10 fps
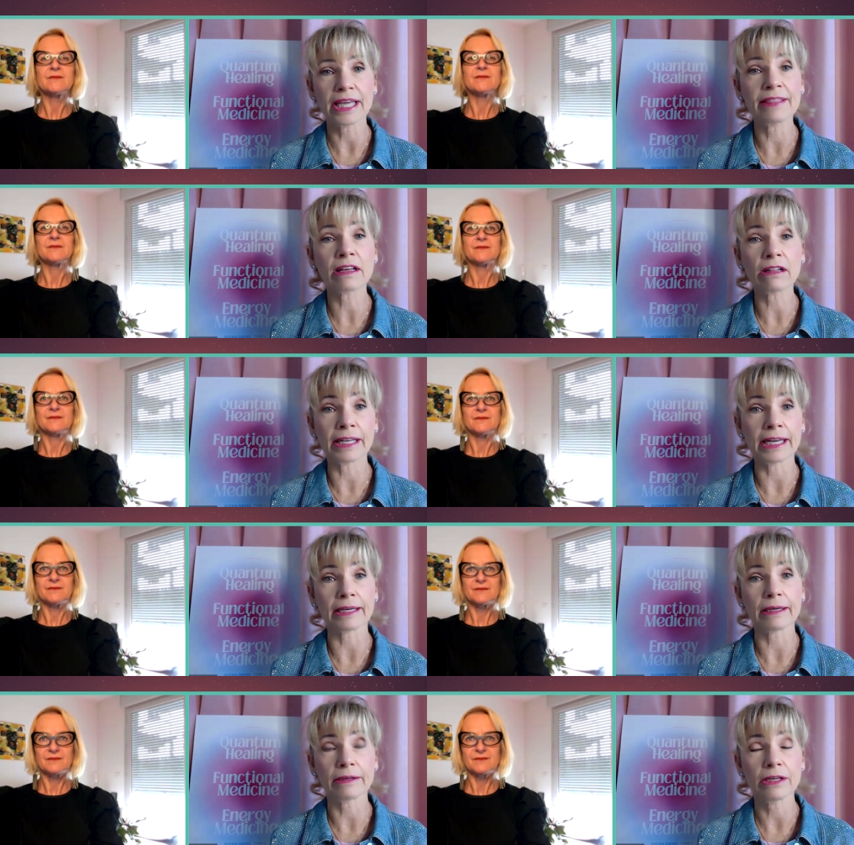Speaker 1: in the
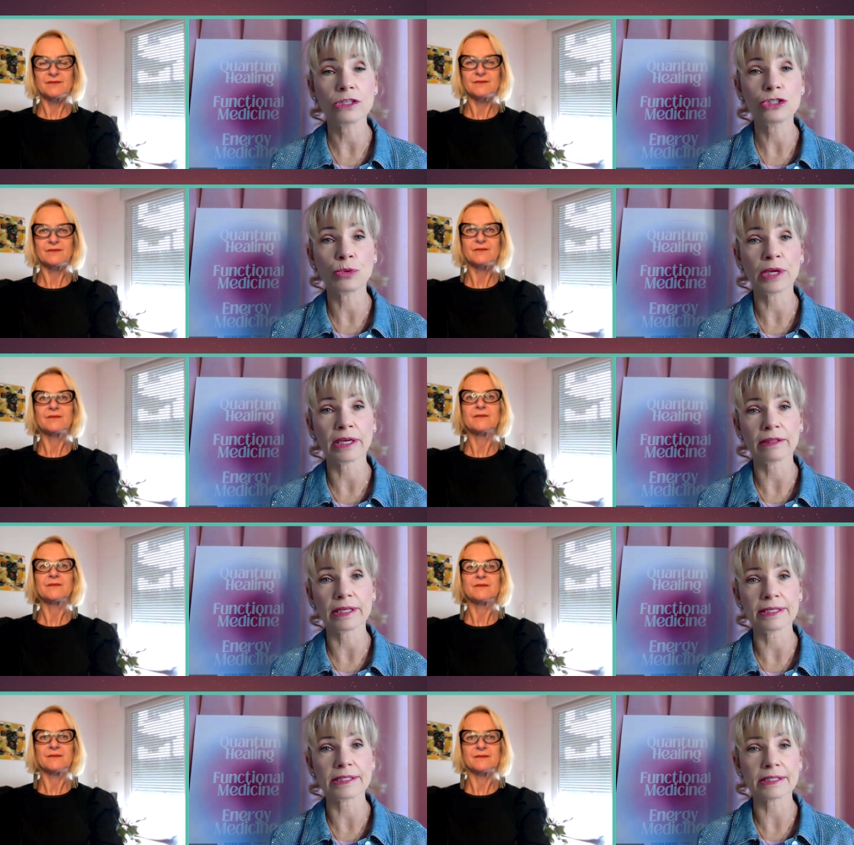clinic doing
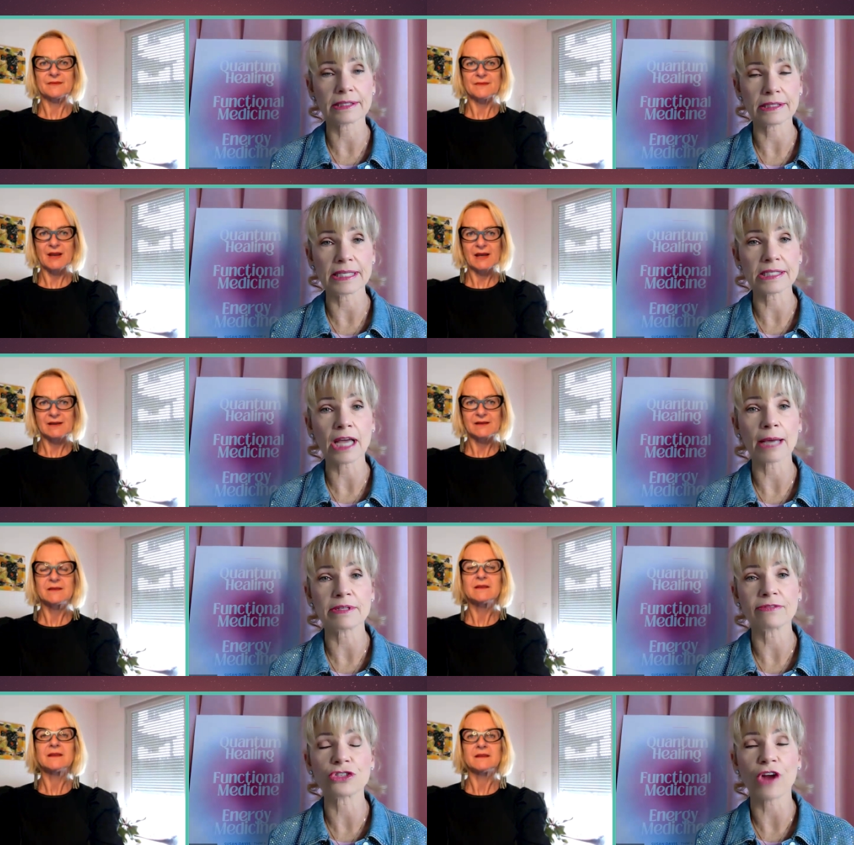these types
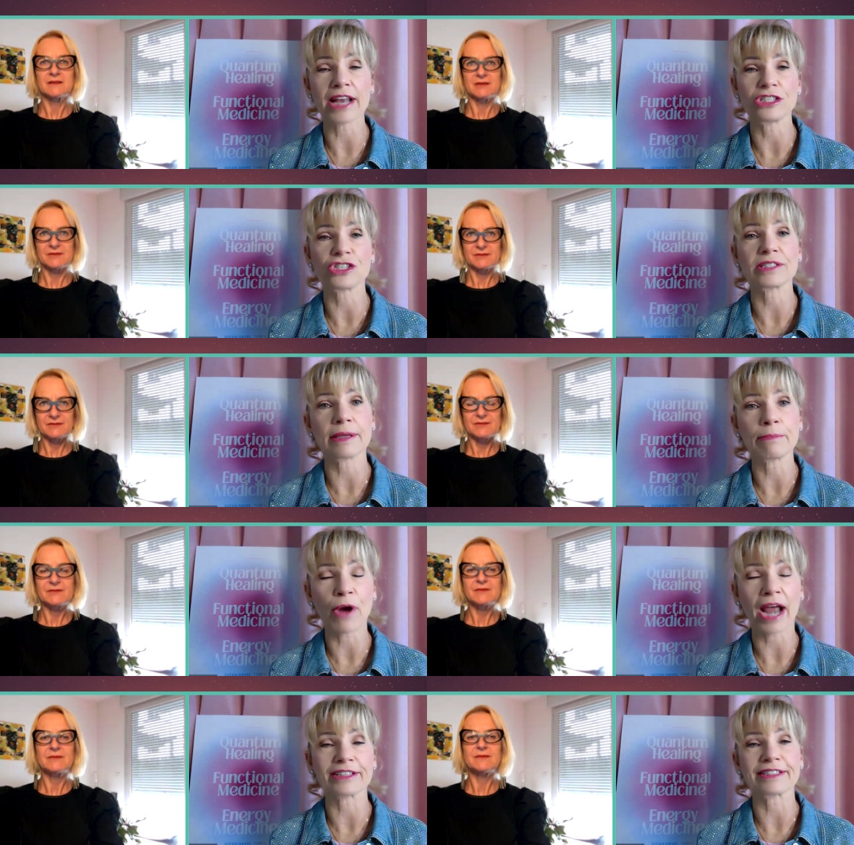of strategies and
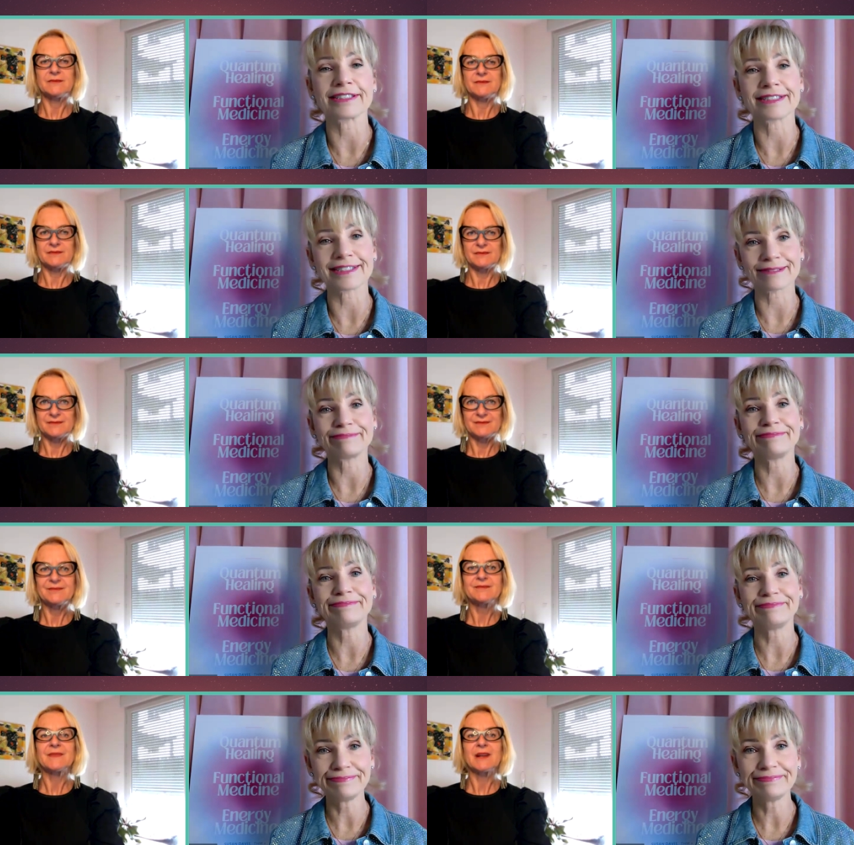practices.
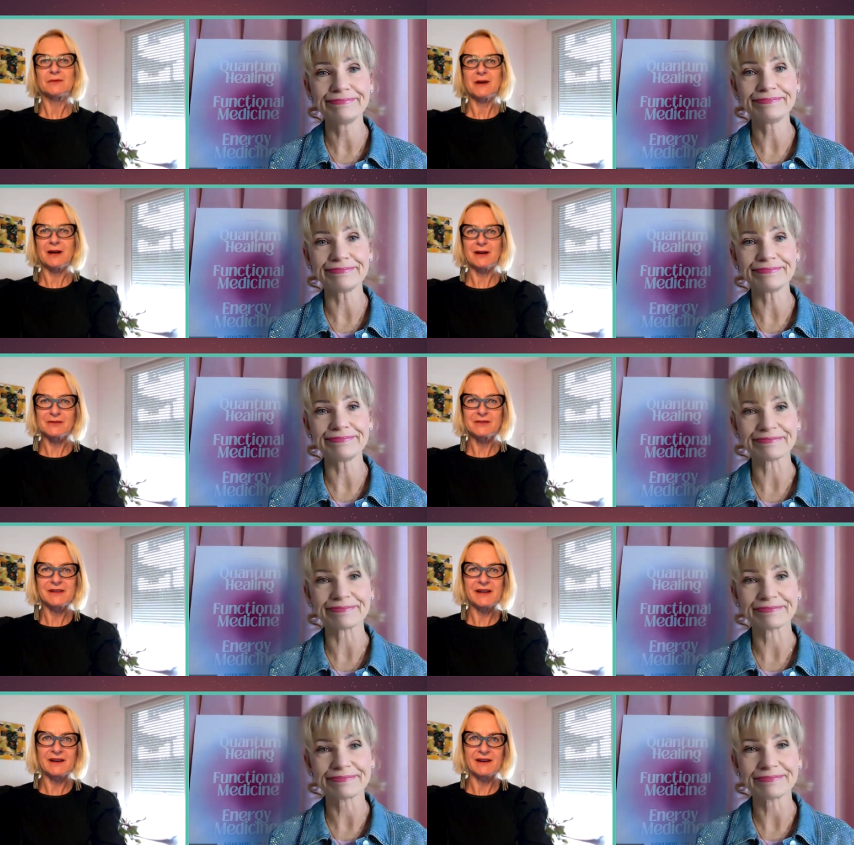
Speaker 2: Wow.
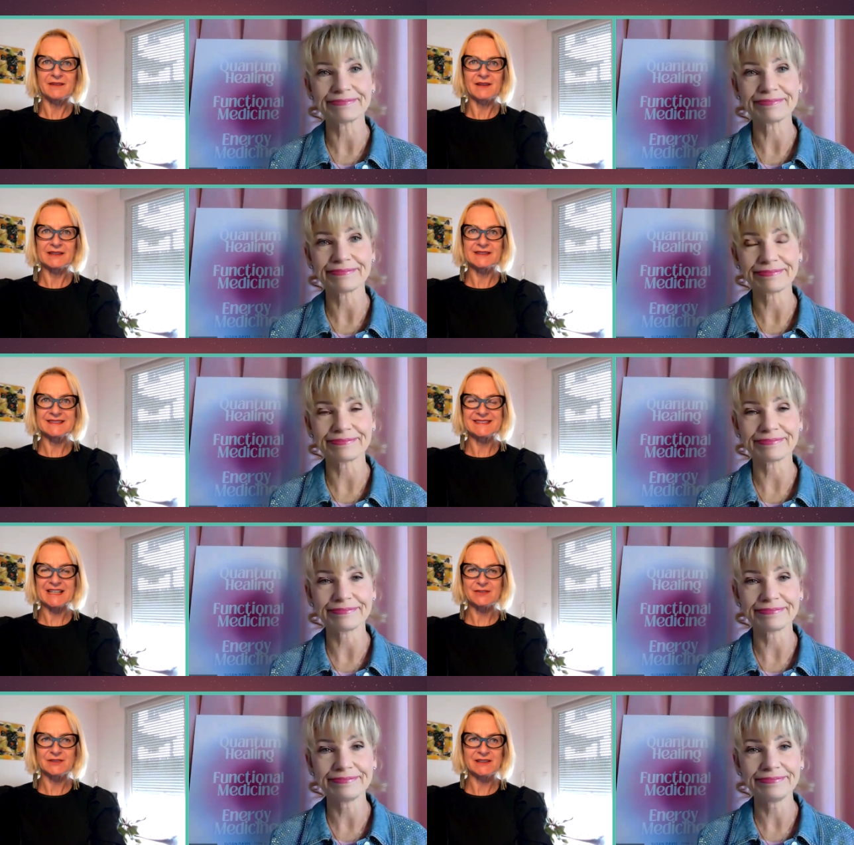Yeah, that is
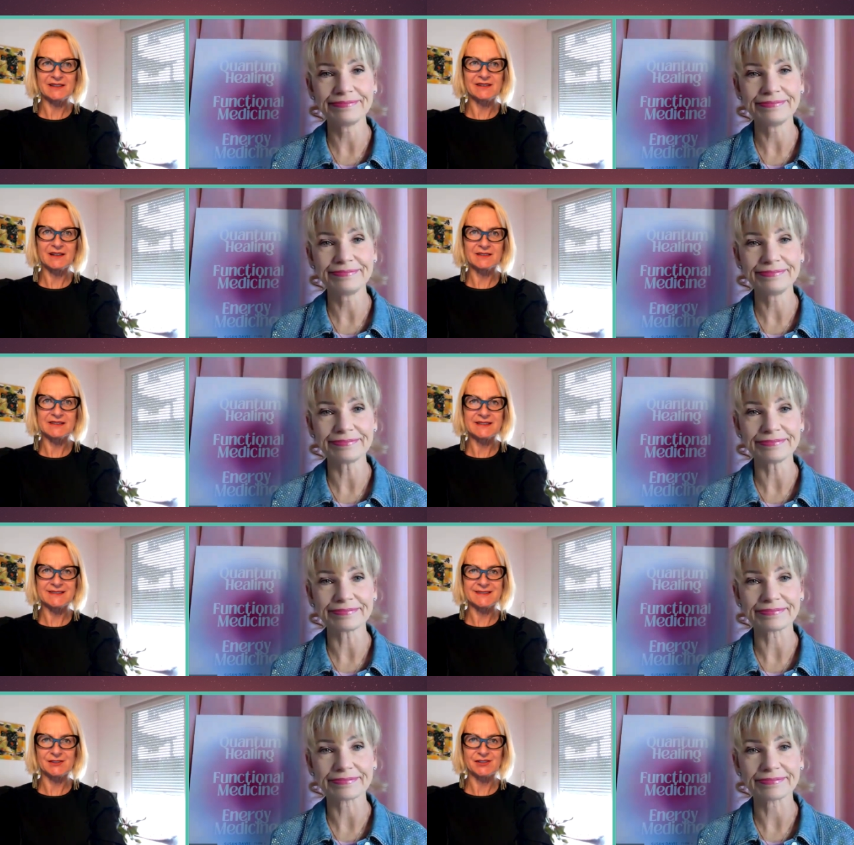definitely not an
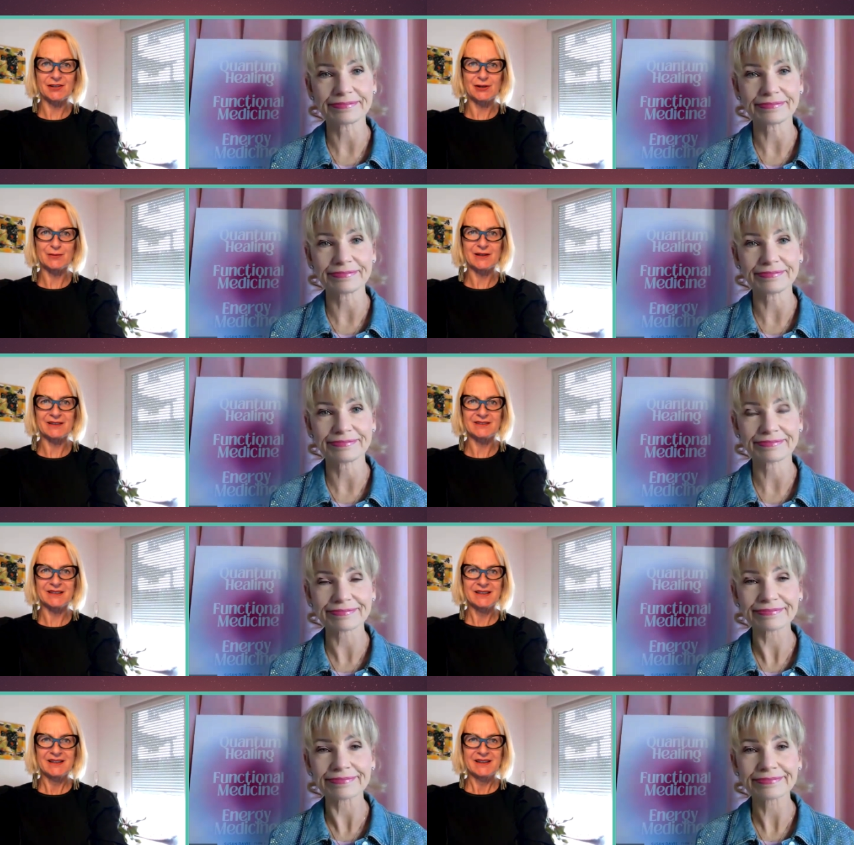easy job. And
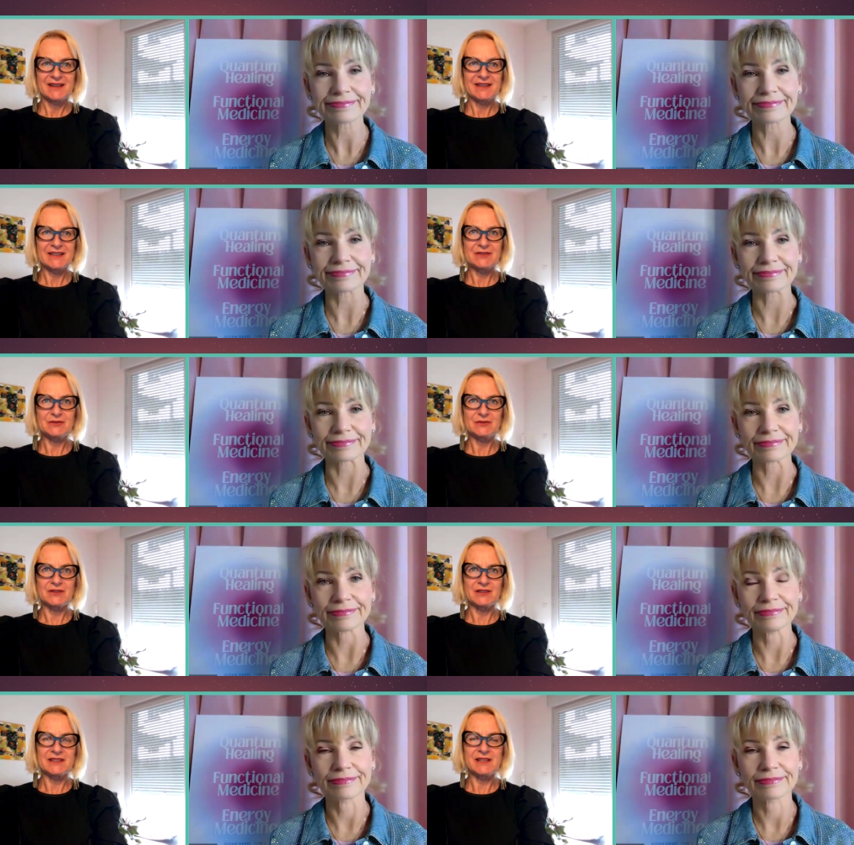you
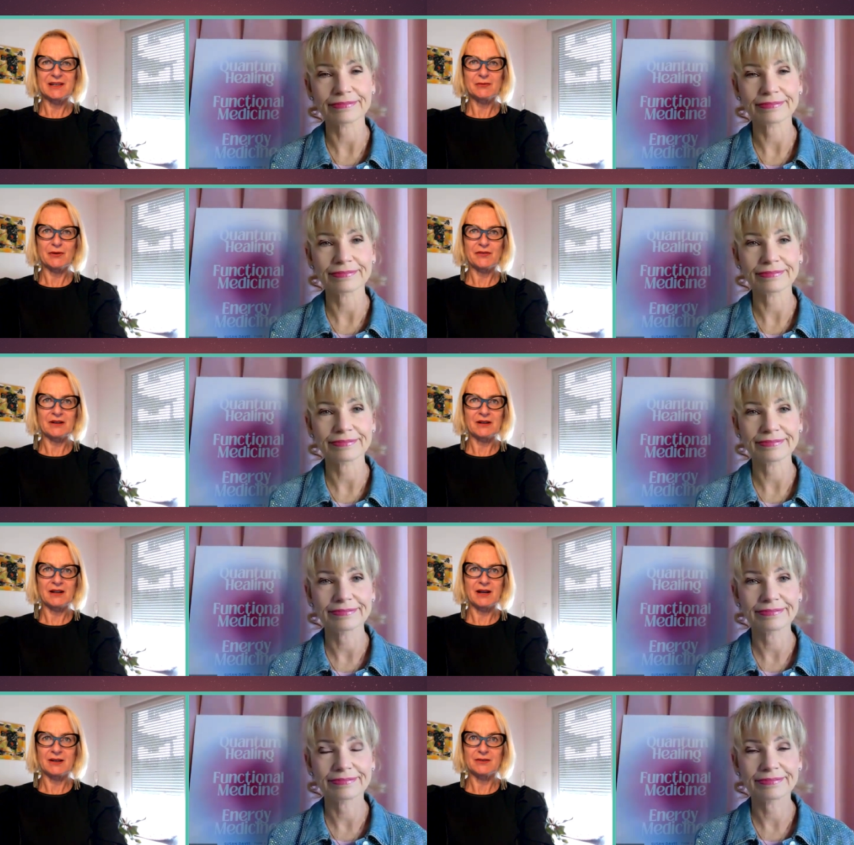are dealing with a lot